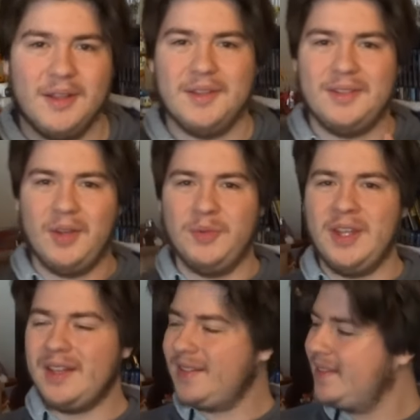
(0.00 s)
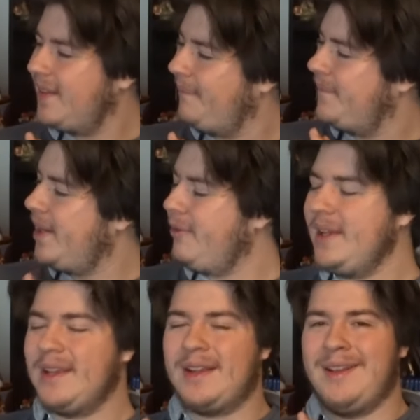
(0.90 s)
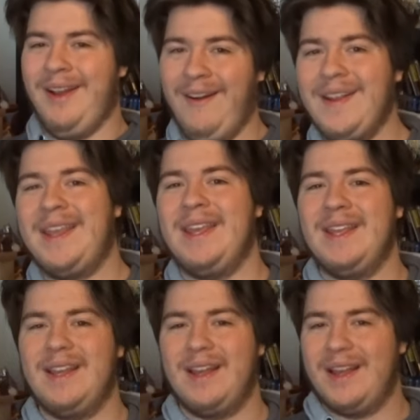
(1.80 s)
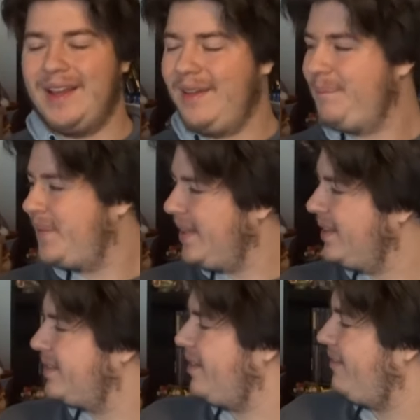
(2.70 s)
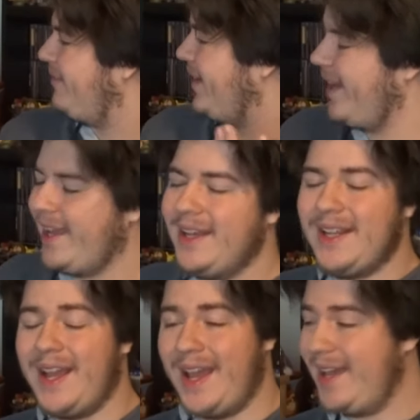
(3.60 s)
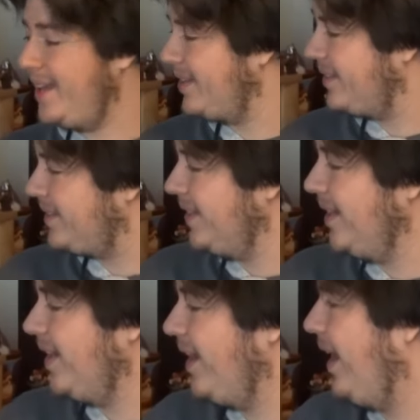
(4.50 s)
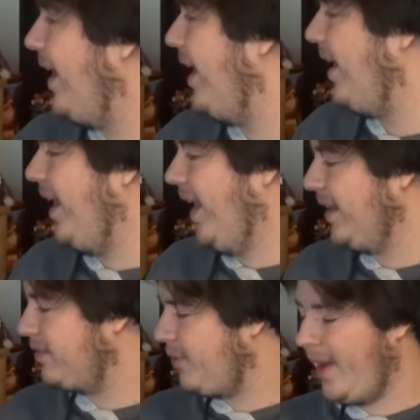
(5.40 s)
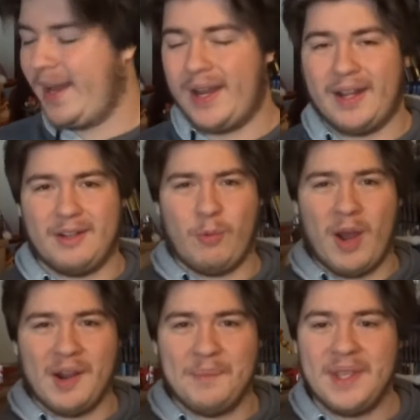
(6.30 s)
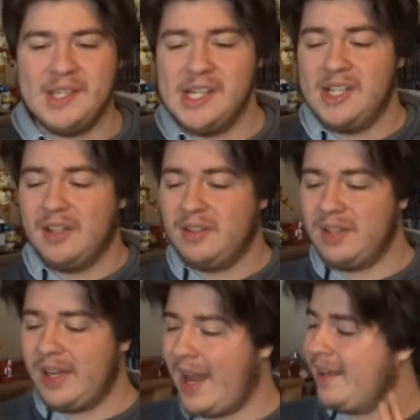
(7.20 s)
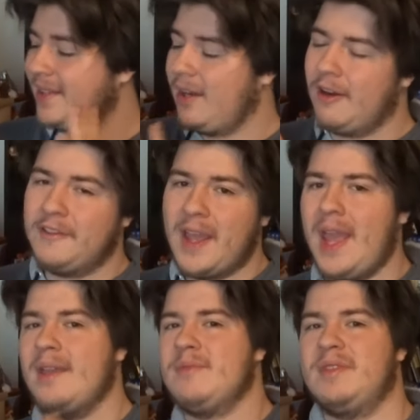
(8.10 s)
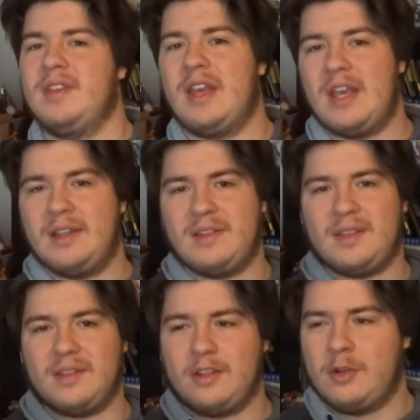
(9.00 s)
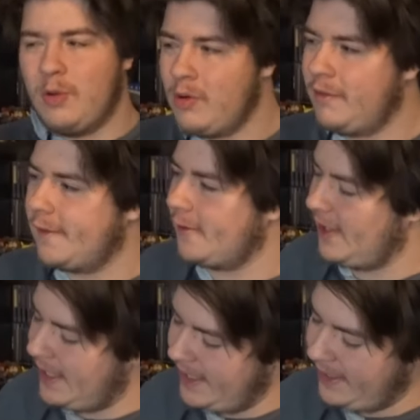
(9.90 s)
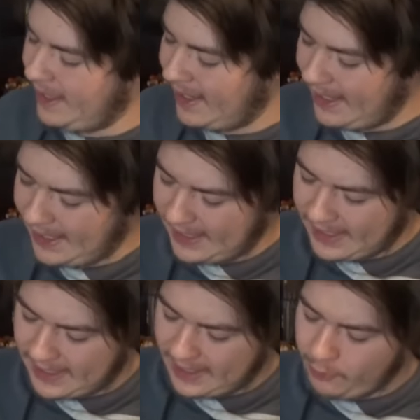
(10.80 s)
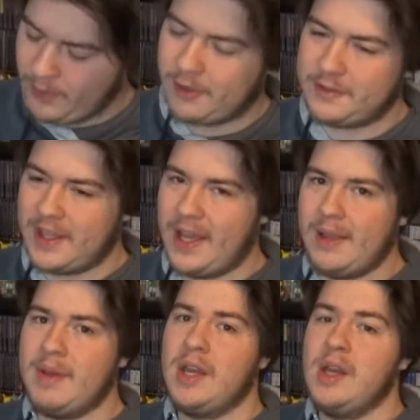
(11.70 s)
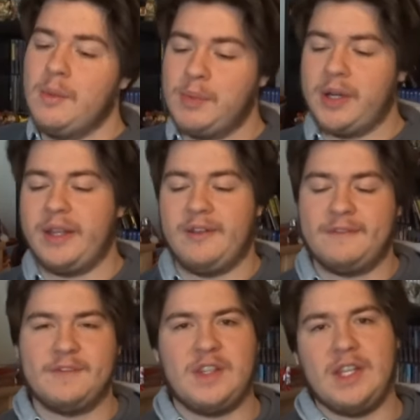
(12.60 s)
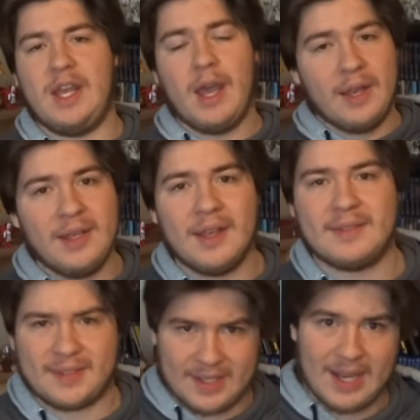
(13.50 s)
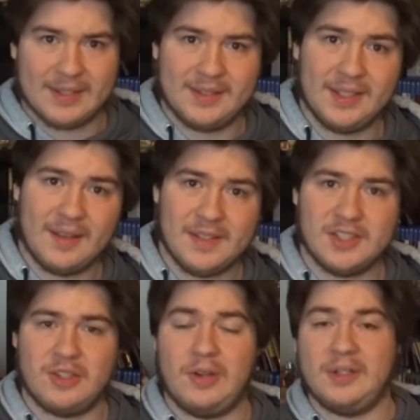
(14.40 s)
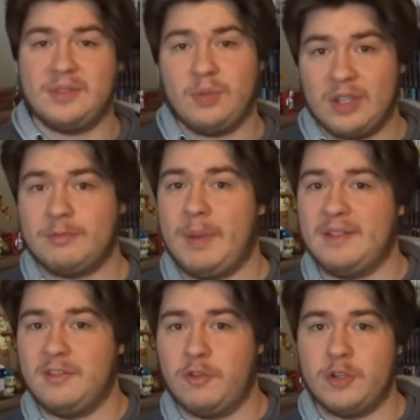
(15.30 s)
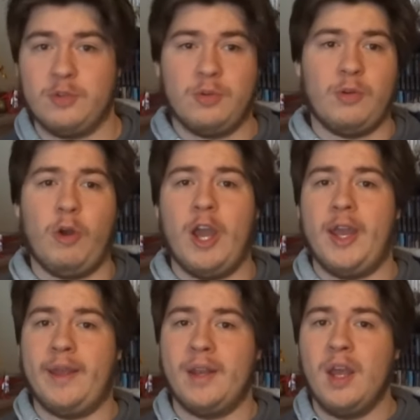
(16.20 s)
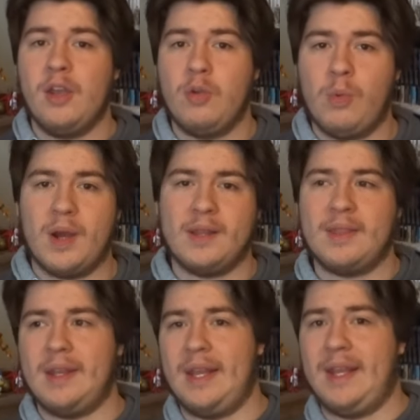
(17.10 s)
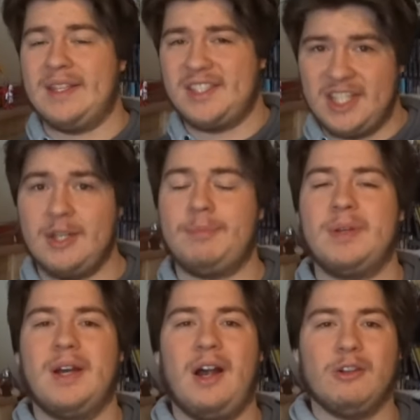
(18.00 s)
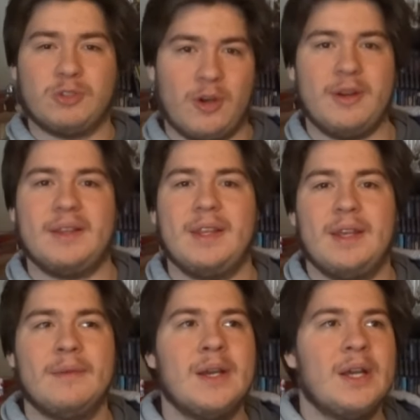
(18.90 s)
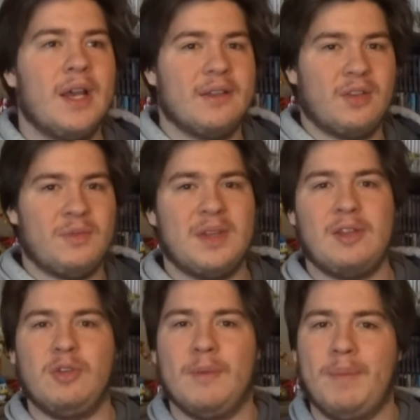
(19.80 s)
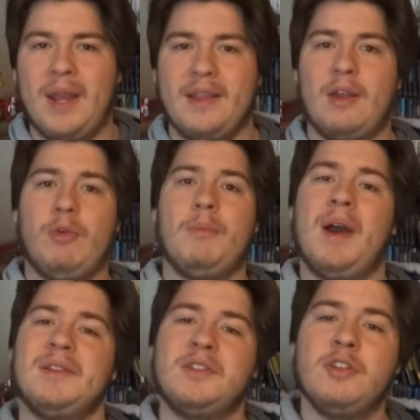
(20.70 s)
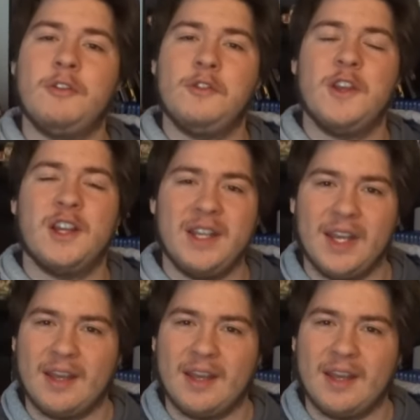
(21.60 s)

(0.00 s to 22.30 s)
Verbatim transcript: So this is a very clunky piece of N E S uh, wannabe. It has a lot of games. It's cool for like uh, a little bit of time, but if the N E S Classic Edition is too expensive for you and you want like a cheap alternative and something that you can play that reminds you of the N E